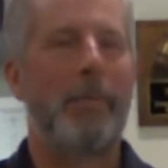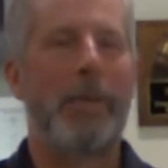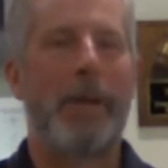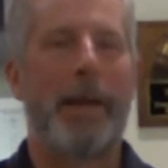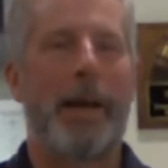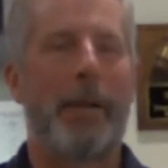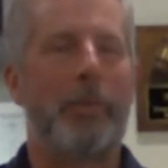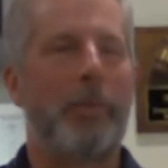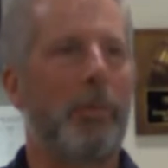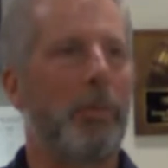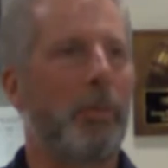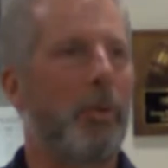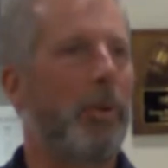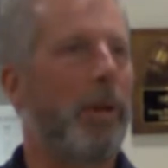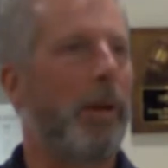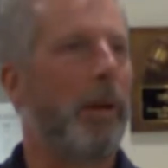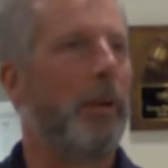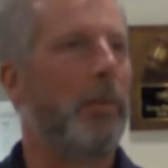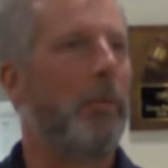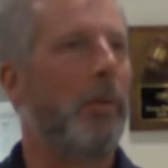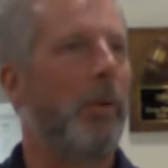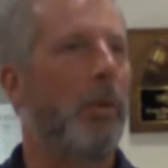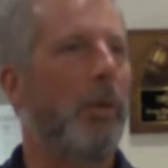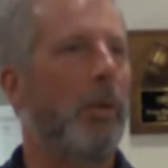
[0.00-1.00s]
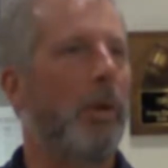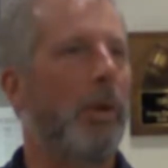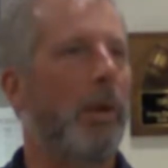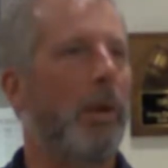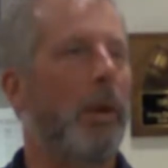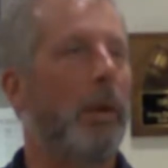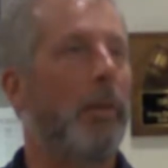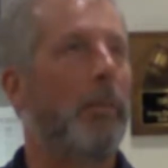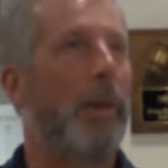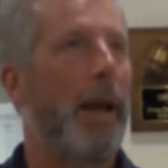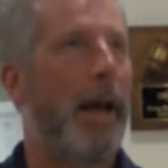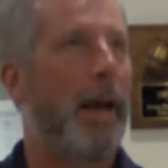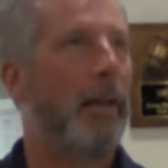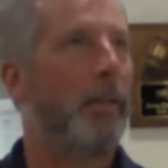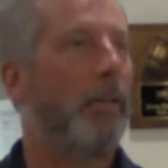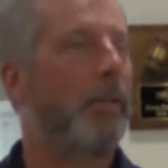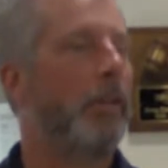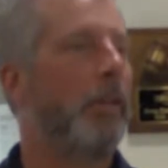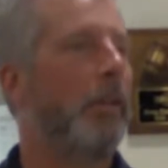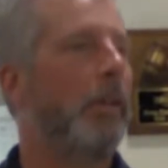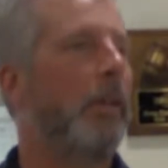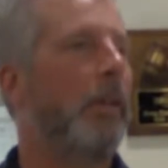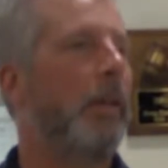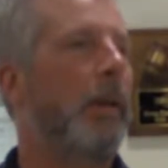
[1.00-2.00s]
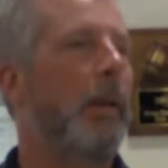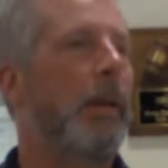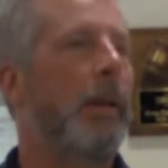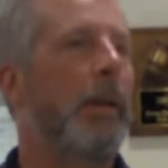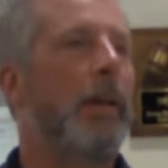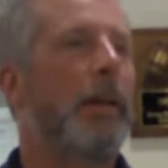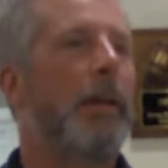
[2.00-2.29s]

Capital Brewery out of Madison,